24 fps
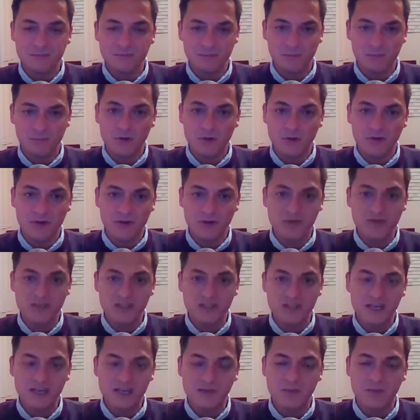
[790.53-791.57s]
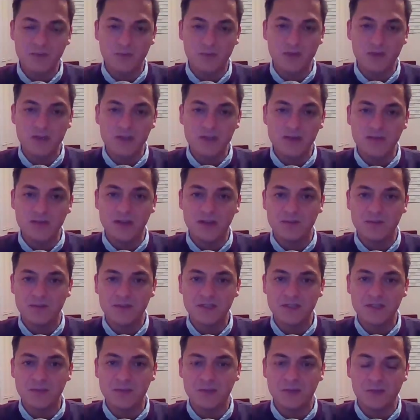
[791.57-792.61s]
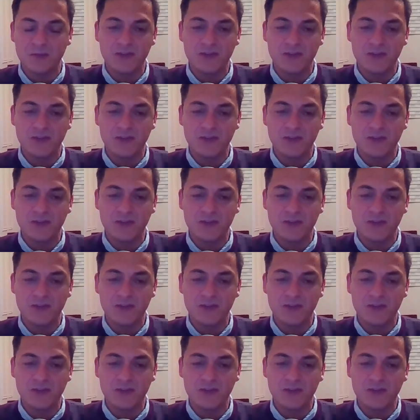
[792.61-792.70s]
Well, those things happen. We knew that was coming.